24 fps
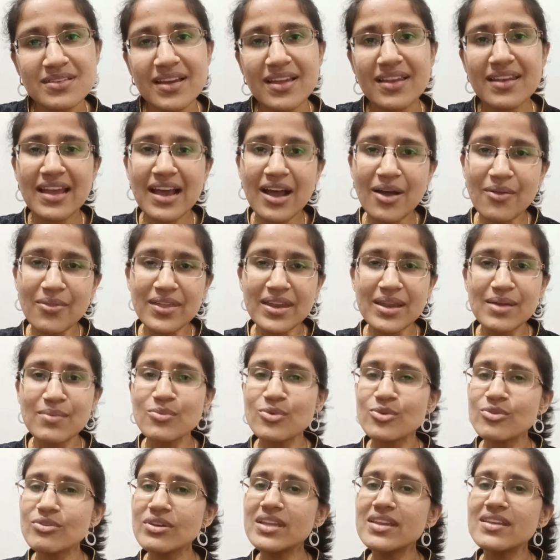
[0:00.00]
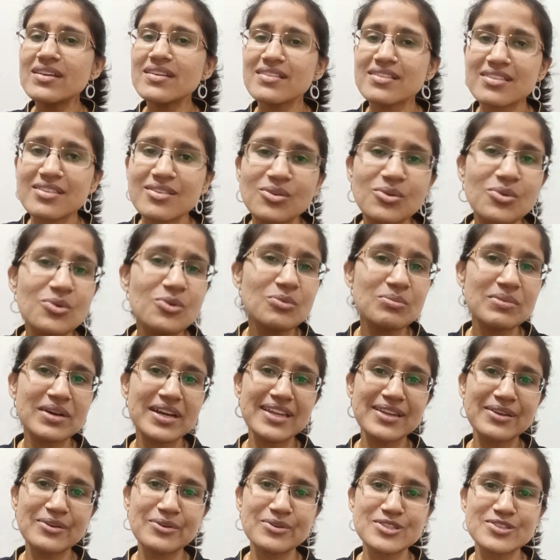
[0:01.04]
And now that I'm reading through my
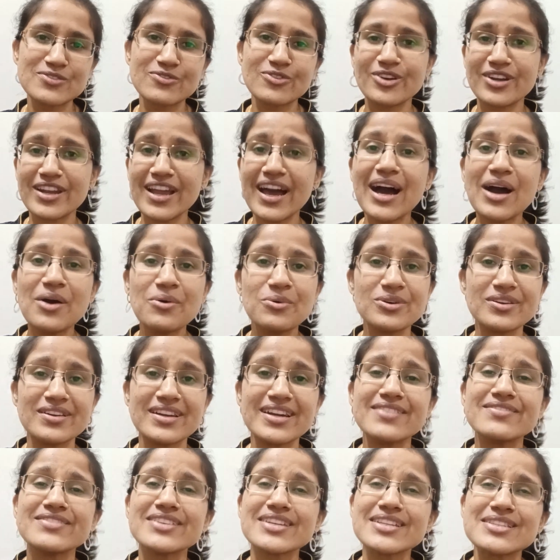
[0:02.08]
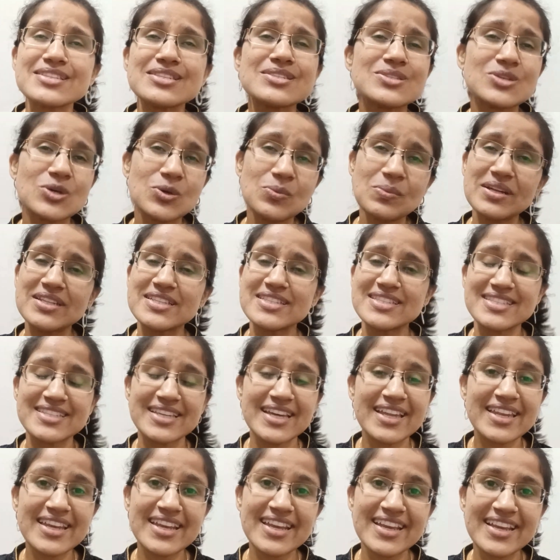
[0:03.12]
notes for an hour, I've done so much
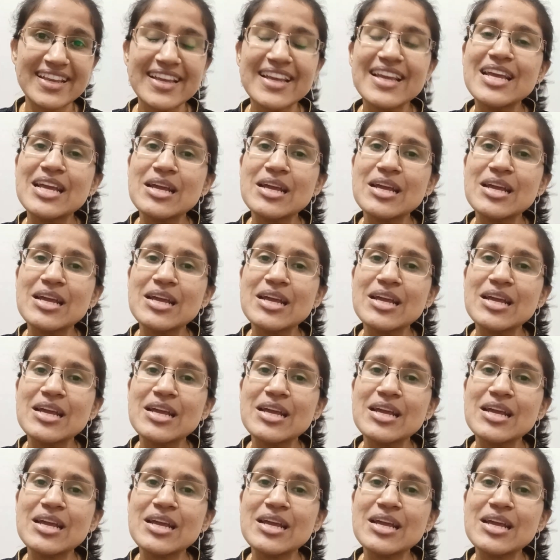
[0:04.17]
studying.